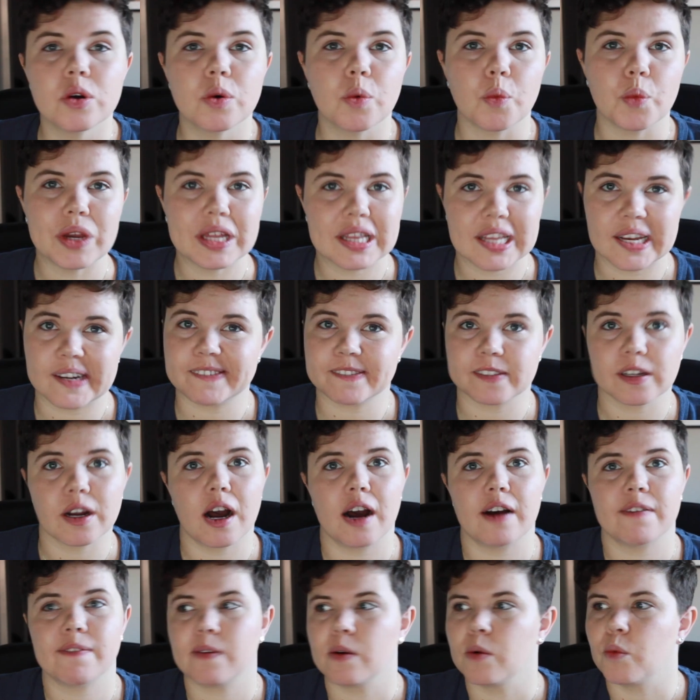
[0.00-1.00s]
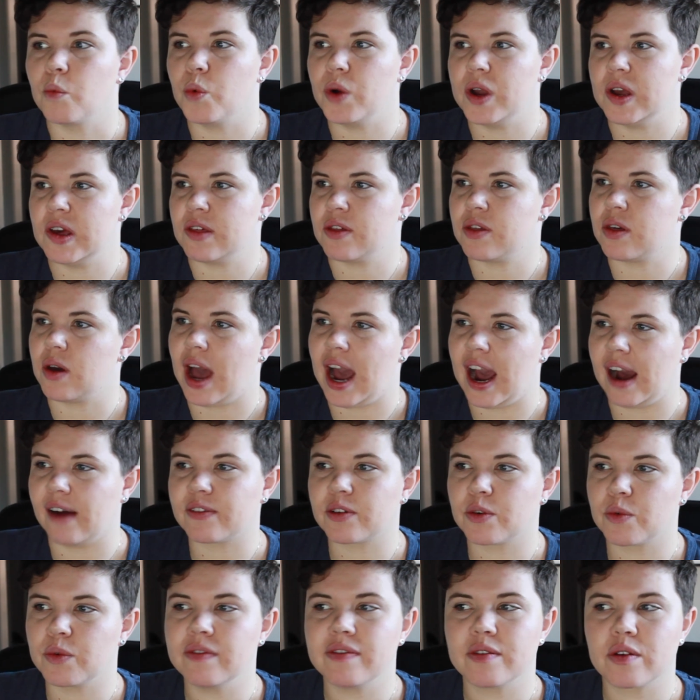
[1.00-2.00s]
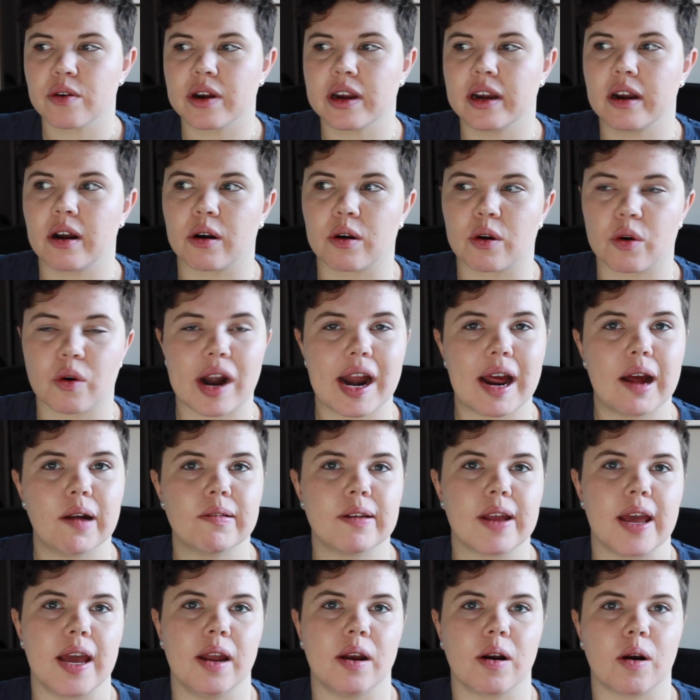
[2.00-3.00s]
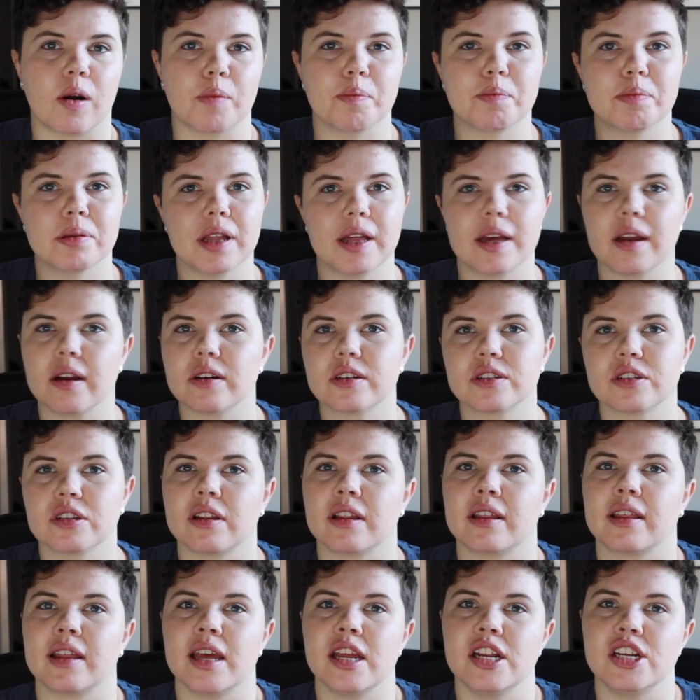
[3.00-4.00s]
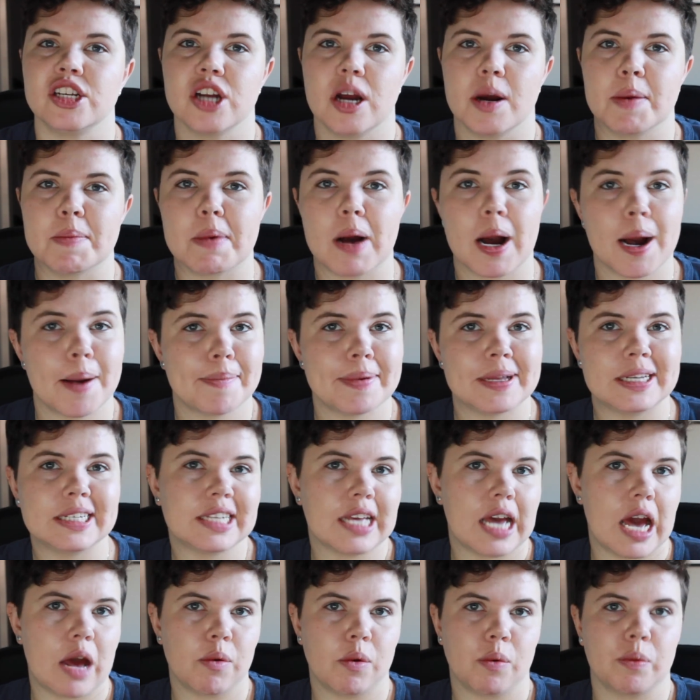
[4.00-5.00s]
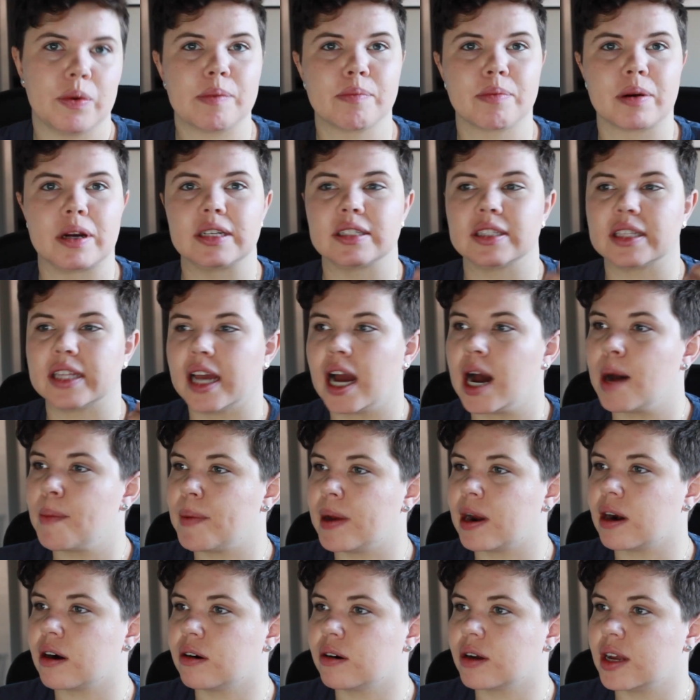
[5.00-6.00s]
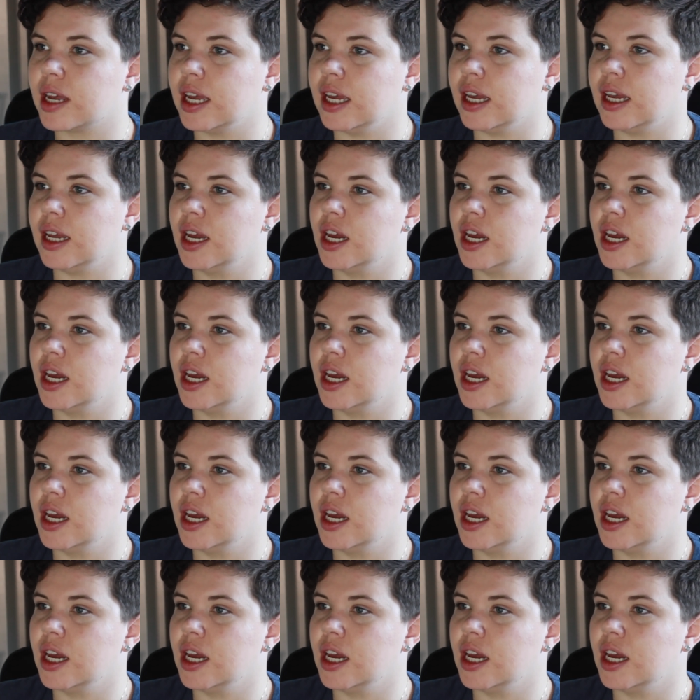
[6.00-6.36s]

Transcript: We left off with after we've created our ground and our player so that they jump up and down when we press the up arrow key.